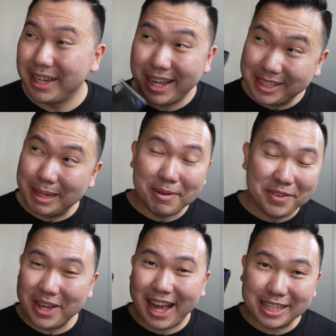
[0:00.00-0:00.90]
And some of
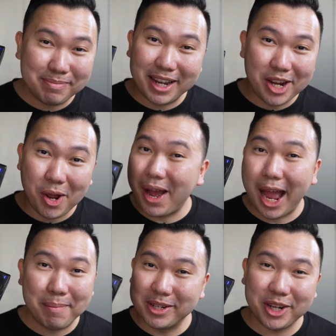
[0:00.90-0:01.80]
you guys might know
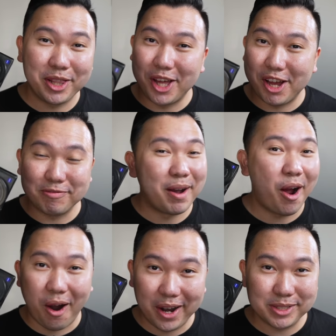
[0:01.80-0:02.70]
how much I love my
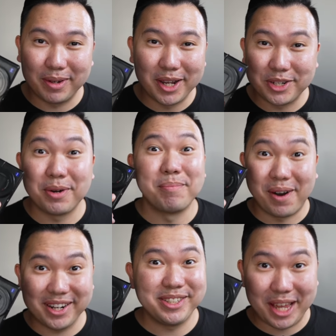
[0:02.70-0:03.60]
R X one hundred
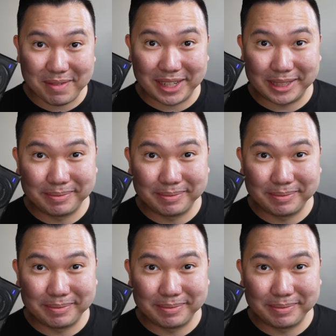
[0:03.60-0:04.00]
Mark seven.